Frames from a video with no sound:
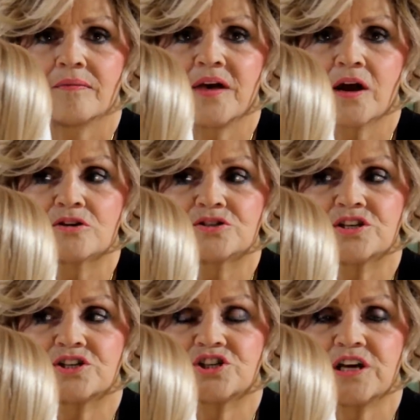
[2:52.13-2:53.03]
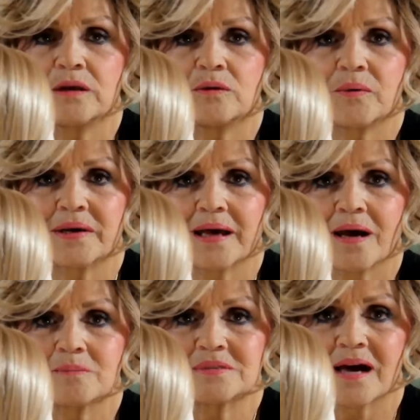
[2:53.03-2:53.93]
There's the sheen when it
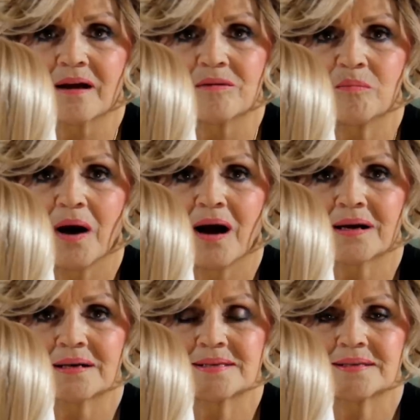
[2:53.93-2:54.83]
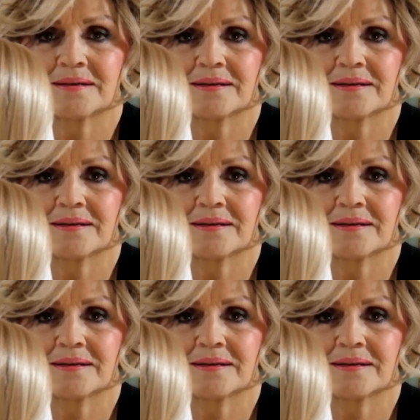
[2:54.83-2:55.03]
comes out of the box.